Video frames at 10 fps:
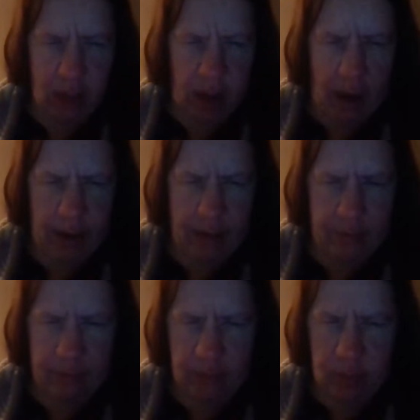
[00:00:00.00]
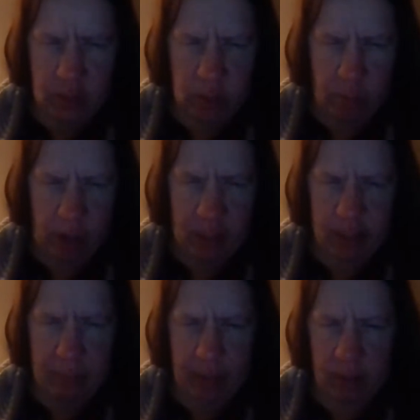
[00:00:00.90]
of direct
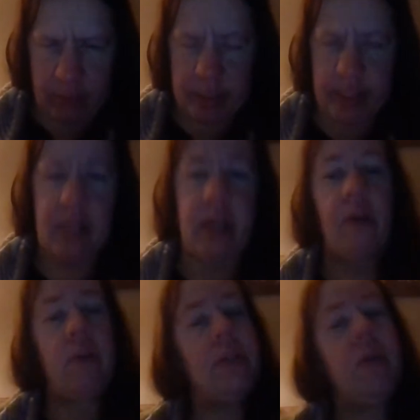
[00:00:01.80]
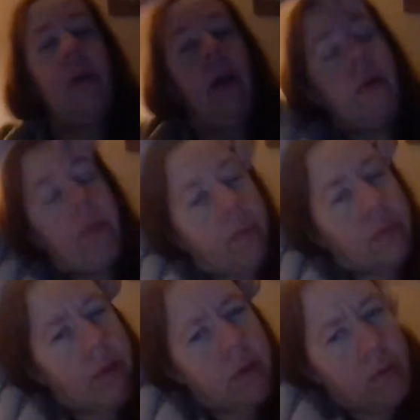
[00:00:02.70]
democracy in Arizona,
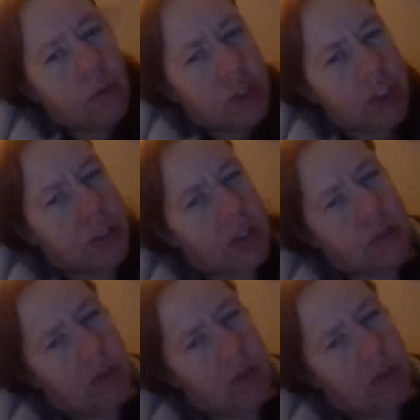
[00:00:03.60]
which is